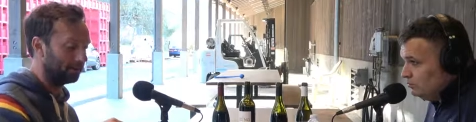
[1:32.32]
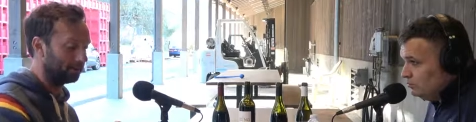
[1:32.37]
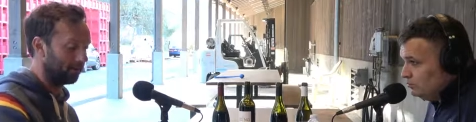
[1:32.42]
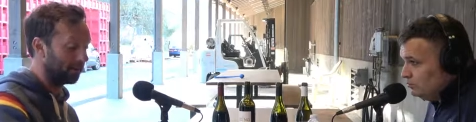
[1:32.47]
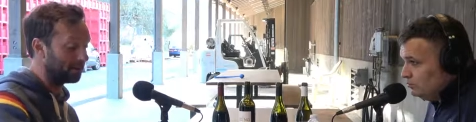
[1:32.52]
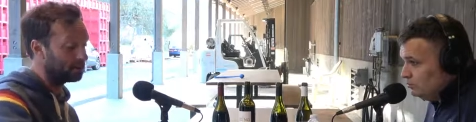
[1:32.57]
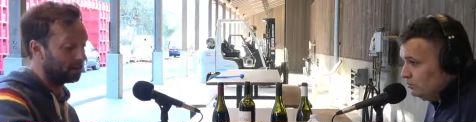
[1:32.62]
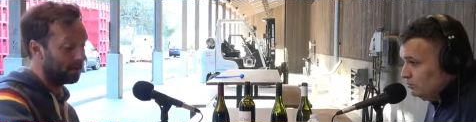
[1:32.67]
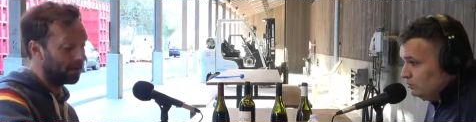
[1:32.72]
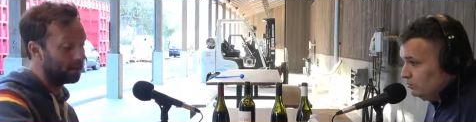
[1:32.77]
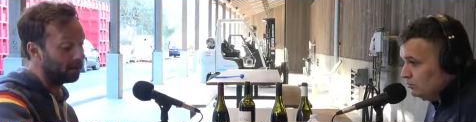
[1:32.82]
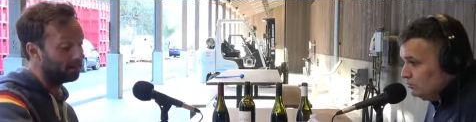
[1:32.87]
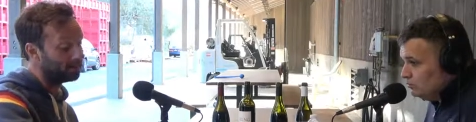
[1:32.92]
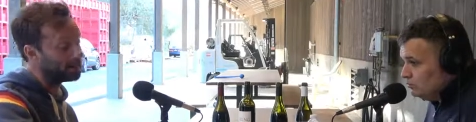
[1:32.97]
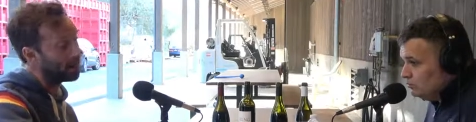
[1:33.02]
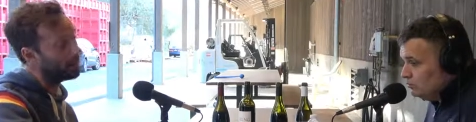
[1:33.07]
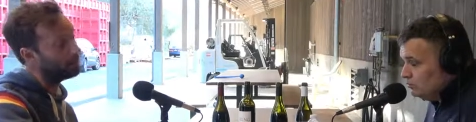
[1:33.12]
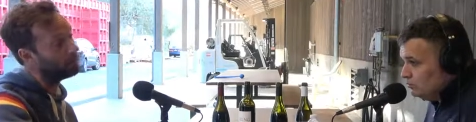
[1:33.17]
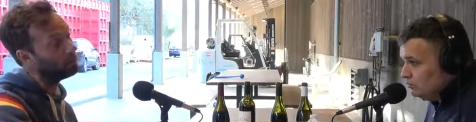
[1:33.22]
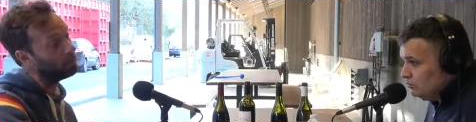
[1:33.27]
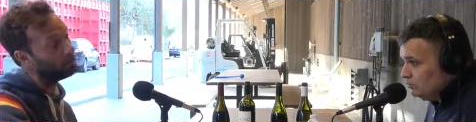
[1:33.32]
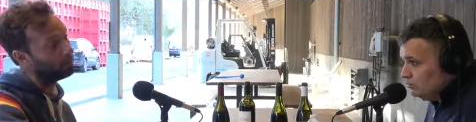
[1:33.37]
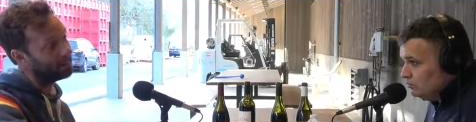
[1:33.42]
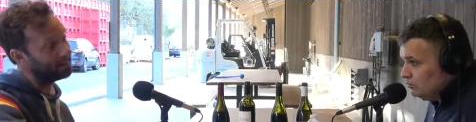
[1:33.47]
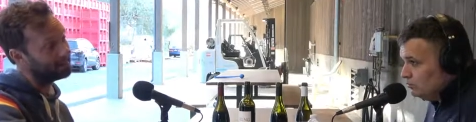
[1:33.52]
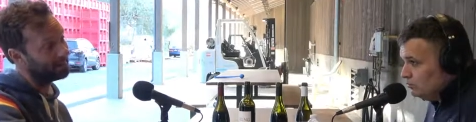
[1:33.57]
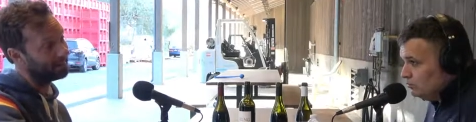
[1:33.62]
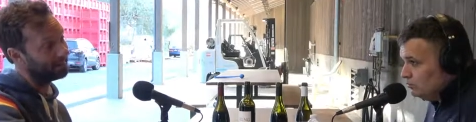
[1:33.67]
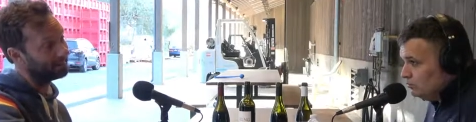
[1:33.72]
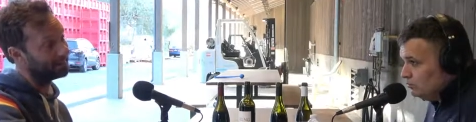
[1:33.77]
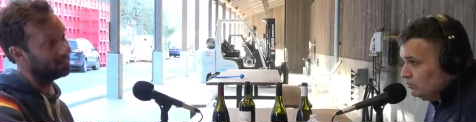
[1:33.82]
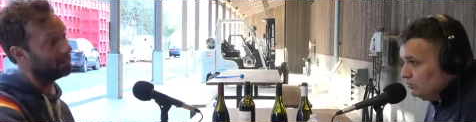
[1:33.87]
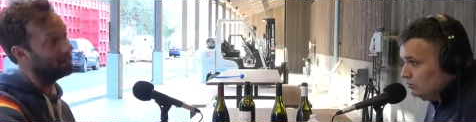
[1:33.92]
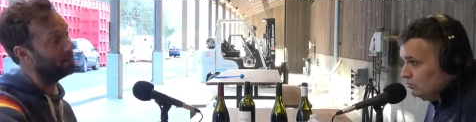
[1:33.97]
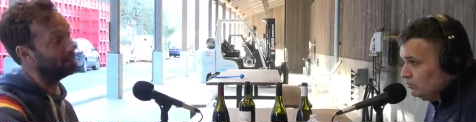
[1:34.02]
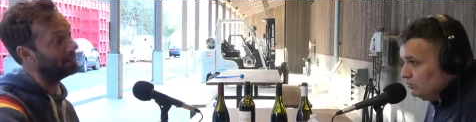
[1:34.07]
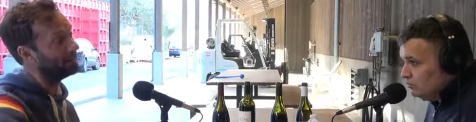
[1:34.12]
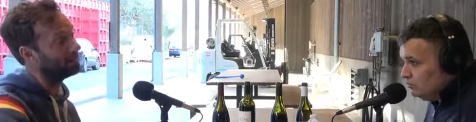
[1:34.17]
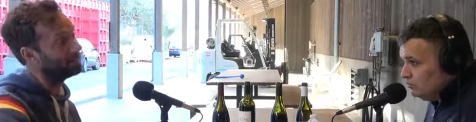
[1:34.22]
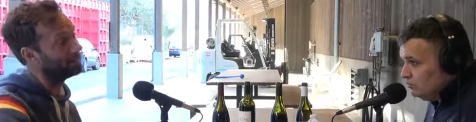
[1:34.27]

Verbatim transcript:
Speaker 1: right, spend enough time at one place they get to know it.